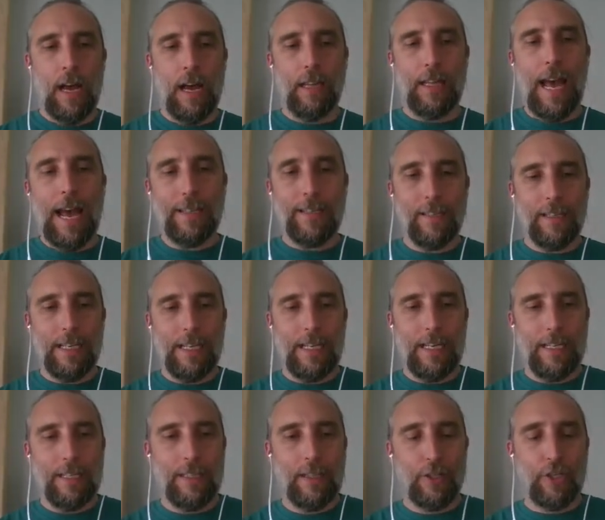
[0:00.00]

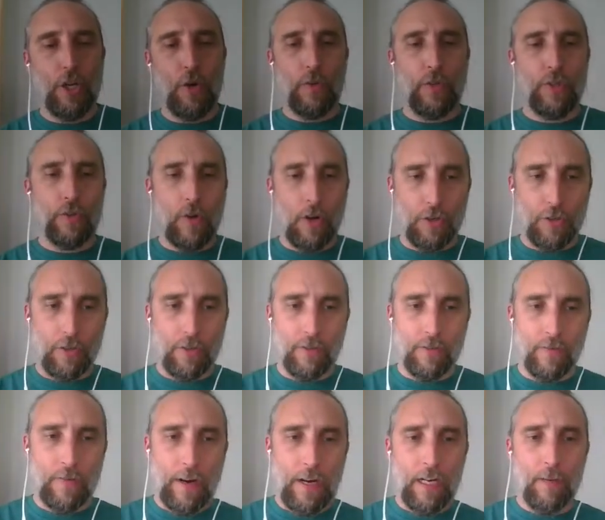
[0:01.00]
Lastly is the show
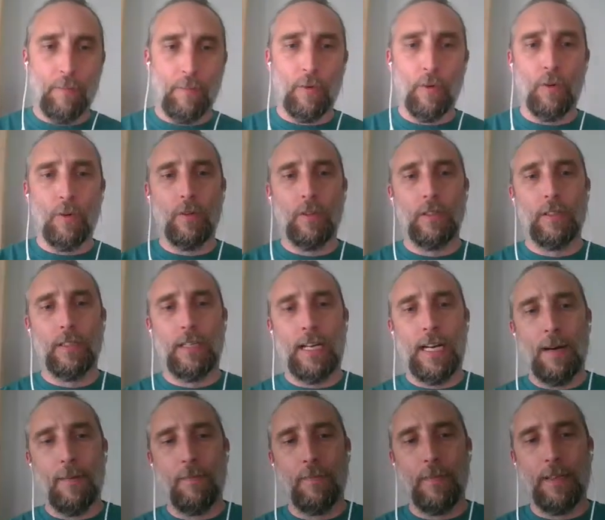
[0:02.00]
instructions variable.
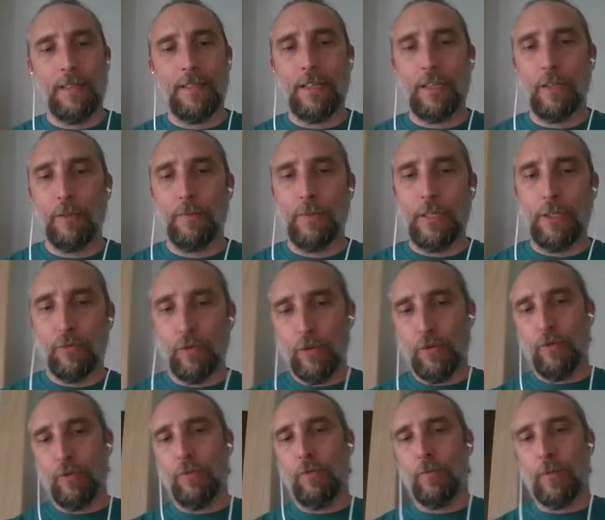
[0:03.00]
It's set to be
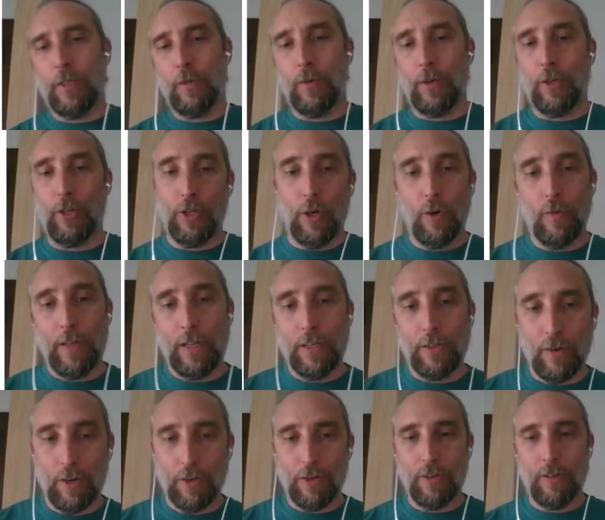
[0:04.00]
true when you want to show the
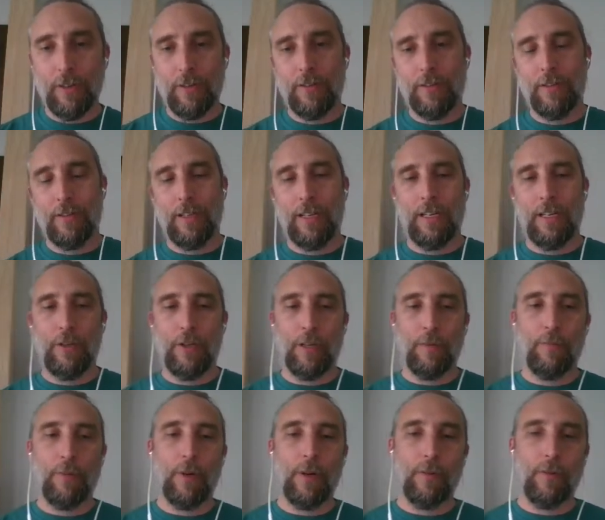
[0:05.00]
instructions, and you
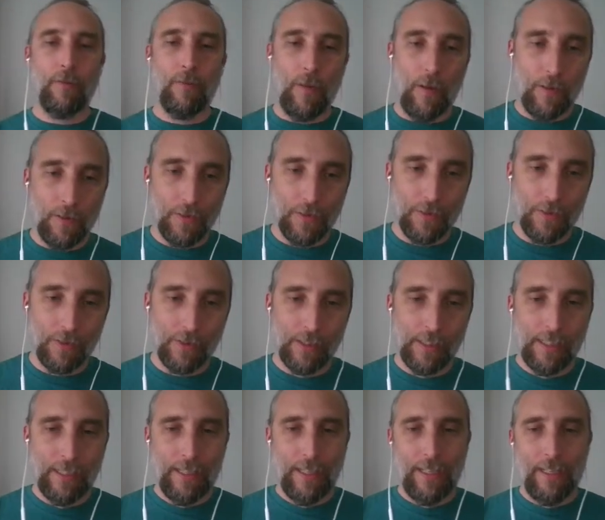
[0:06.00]
could put false
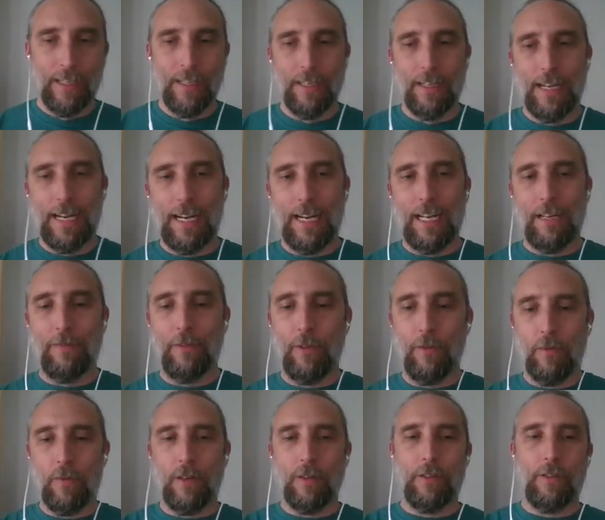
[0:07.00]
if
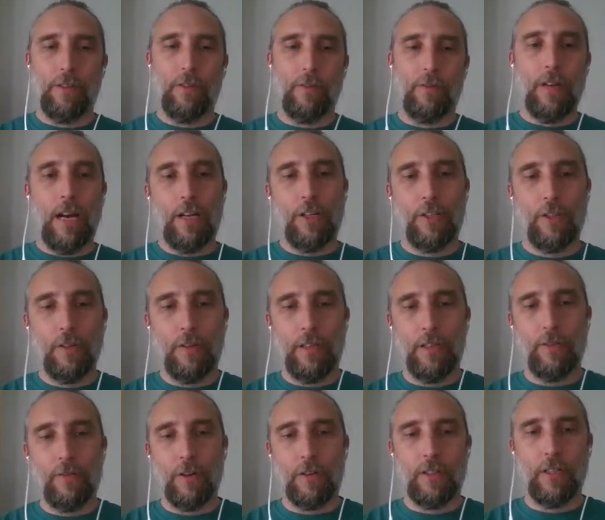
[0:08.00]
you want to not show
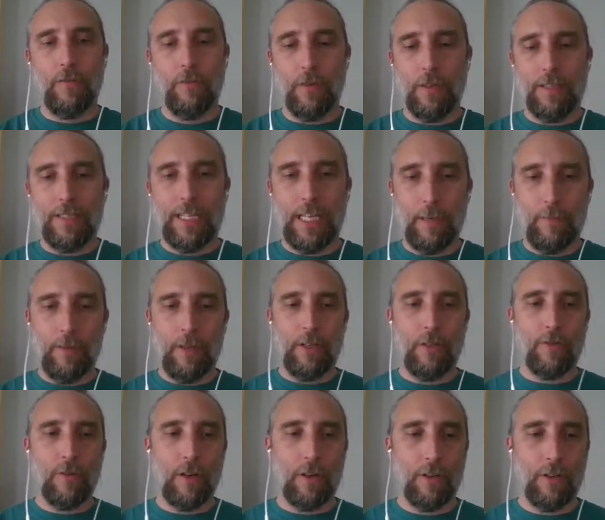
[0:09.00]
the instructions. If you want to skip the
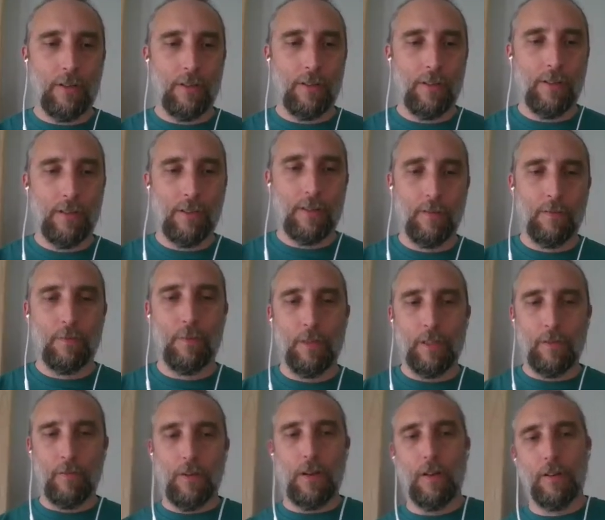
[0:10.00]
instructions,
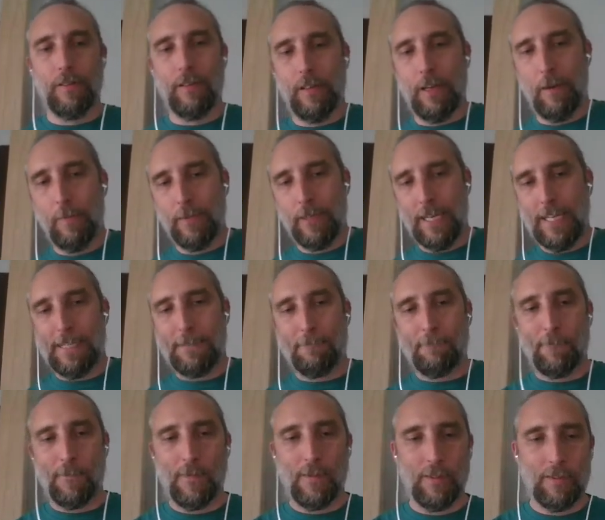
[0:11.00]
press false and update,
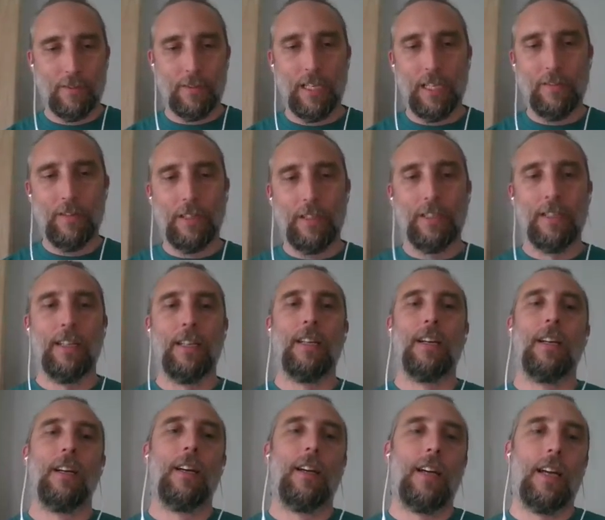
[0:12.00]
save it.
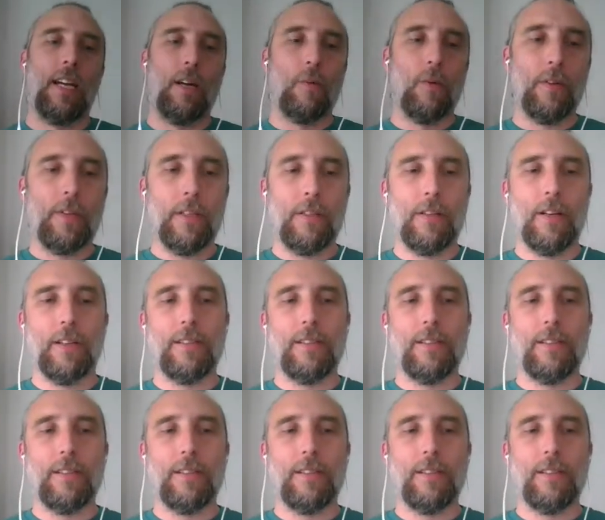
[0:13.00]
And what this